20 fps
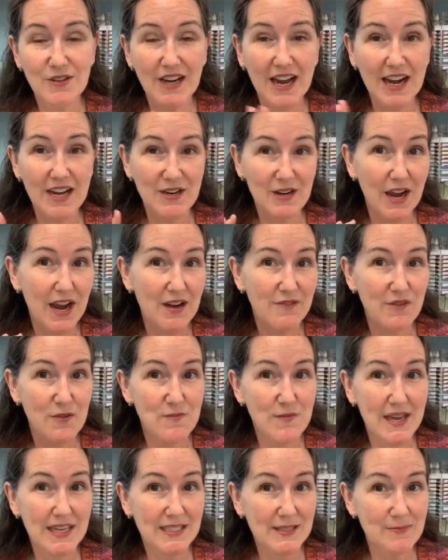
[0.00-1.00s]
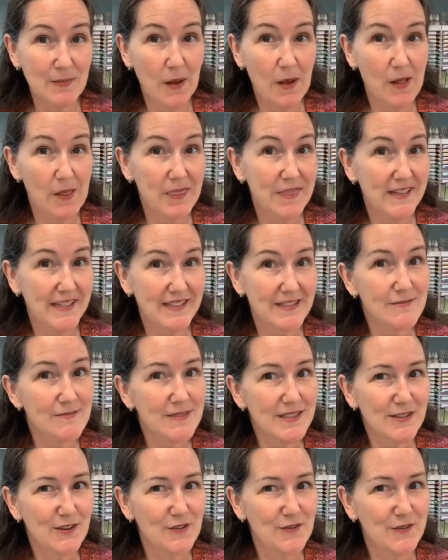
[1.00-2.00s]
got a kind of a baseball theme.
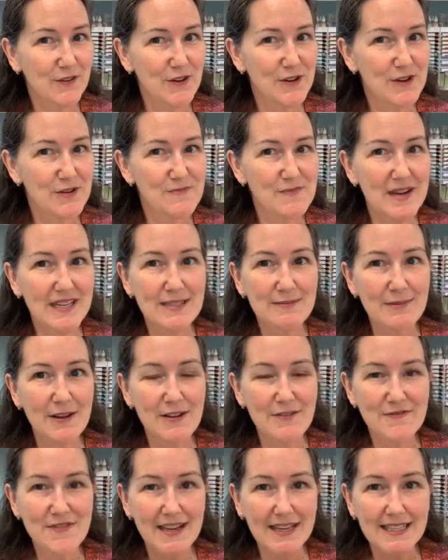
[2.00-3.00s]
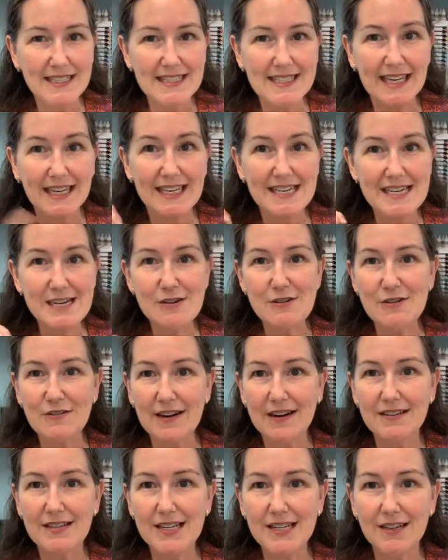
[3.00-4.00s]
So for your baseball fans, I know
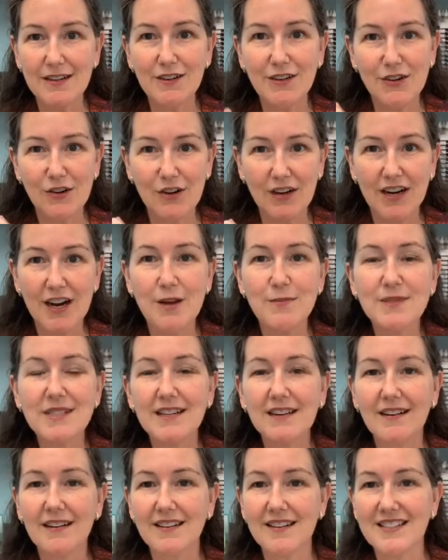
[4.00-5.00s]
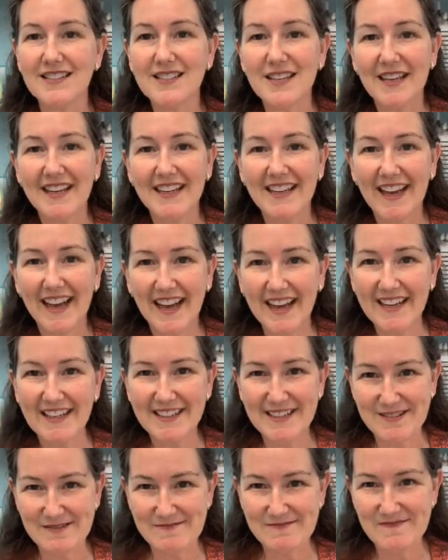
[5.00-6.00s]
around here you're Cubs and Cards,
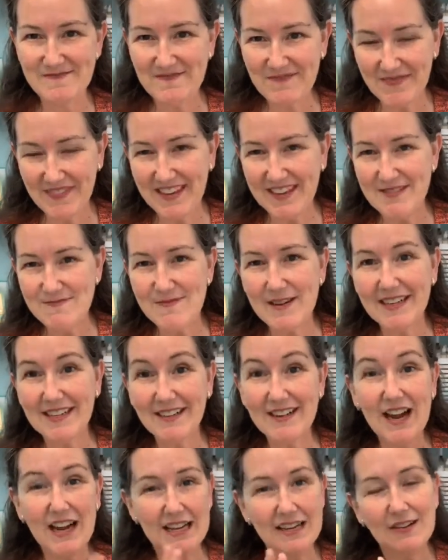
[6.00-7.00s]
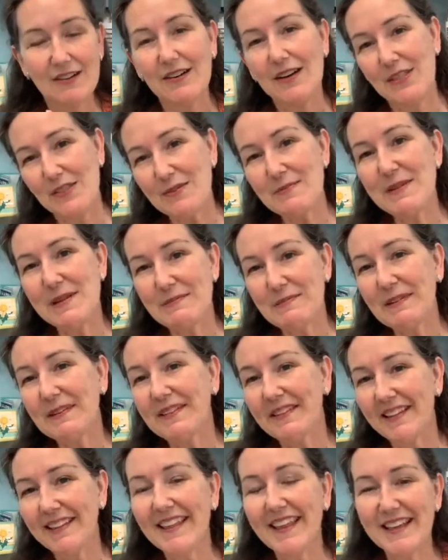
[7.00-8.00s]
but I know other
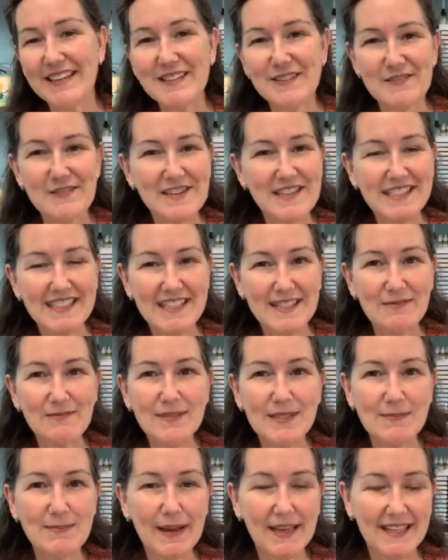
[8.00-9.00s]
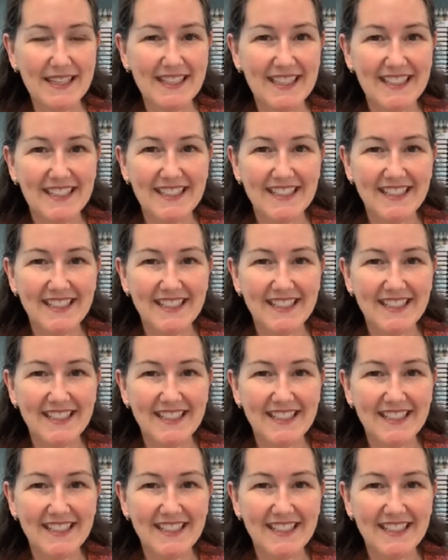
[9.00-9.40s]
people like different teams. But